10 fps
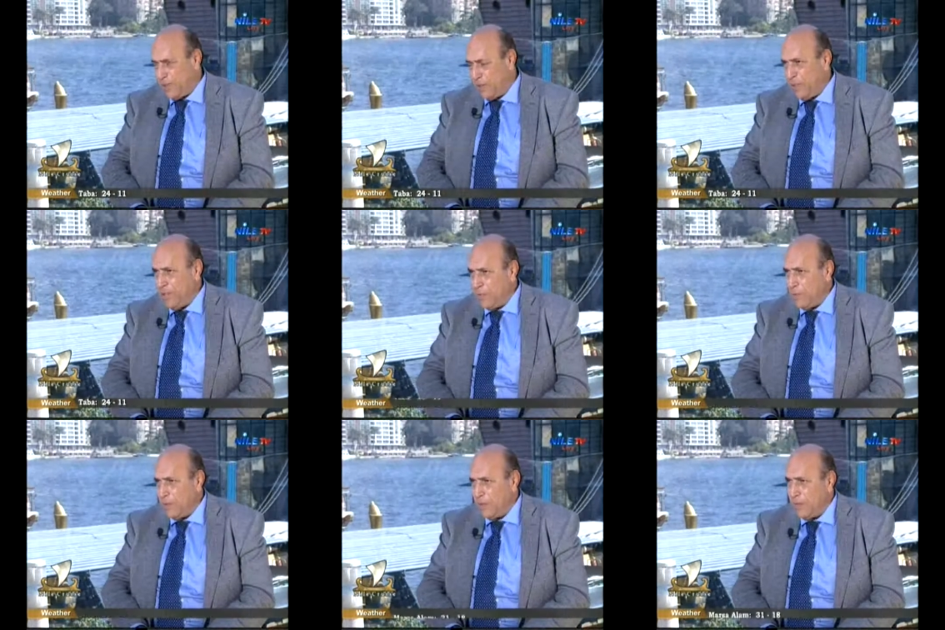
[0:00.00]
as Saudi
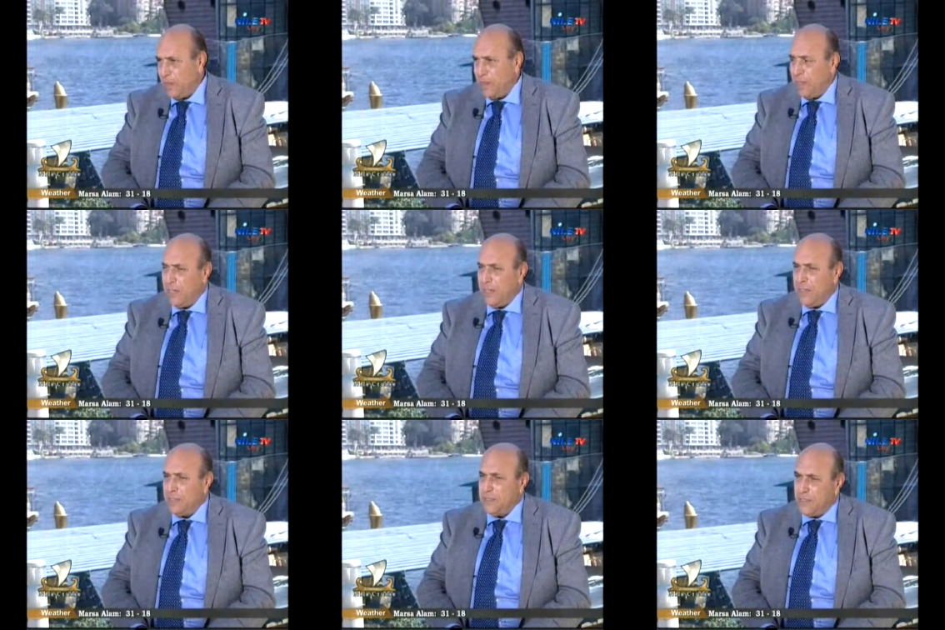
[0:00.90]
Arabia. Yes.
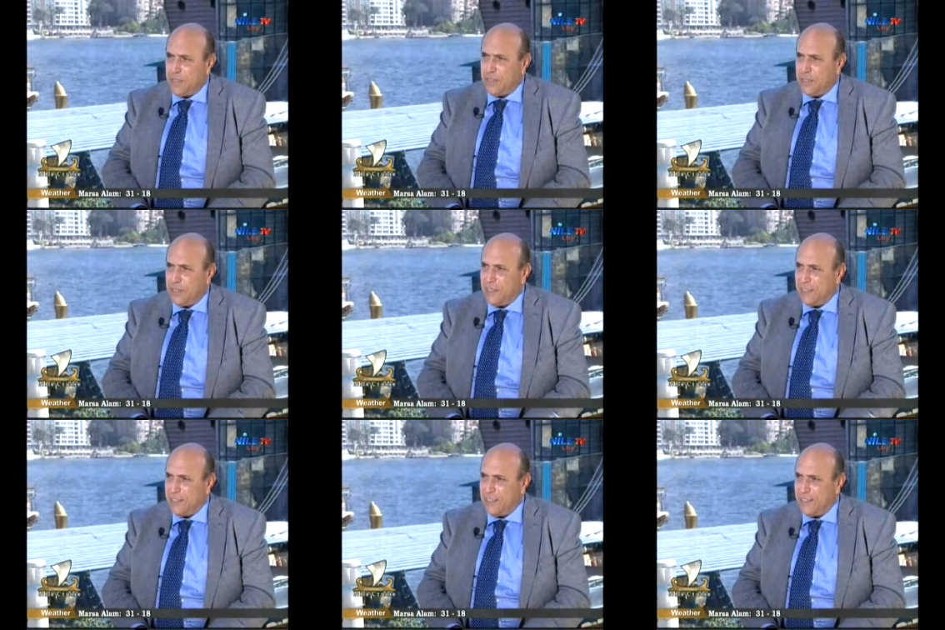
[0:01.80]
Uh, but, but, most of the
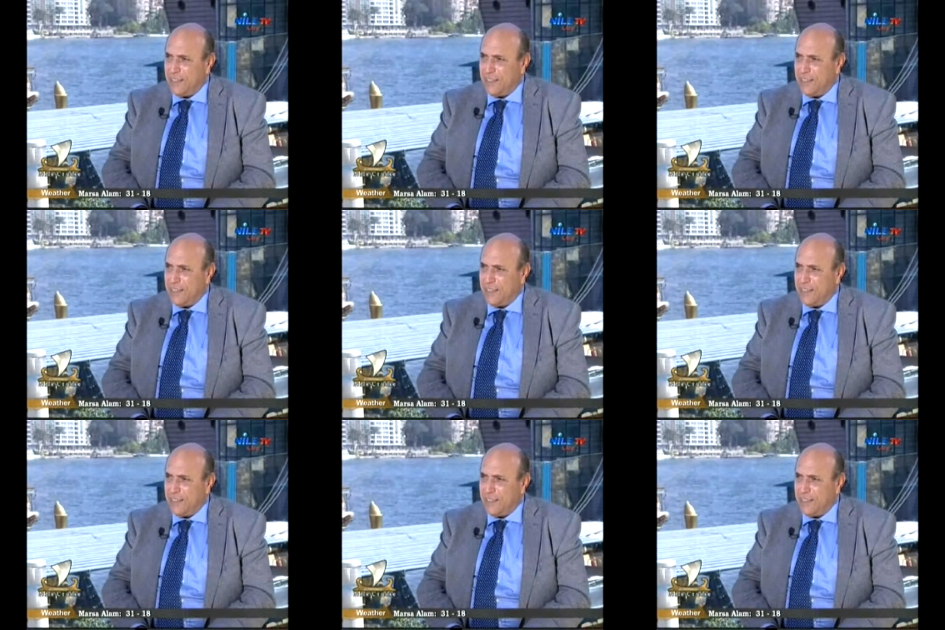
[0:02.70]
foreign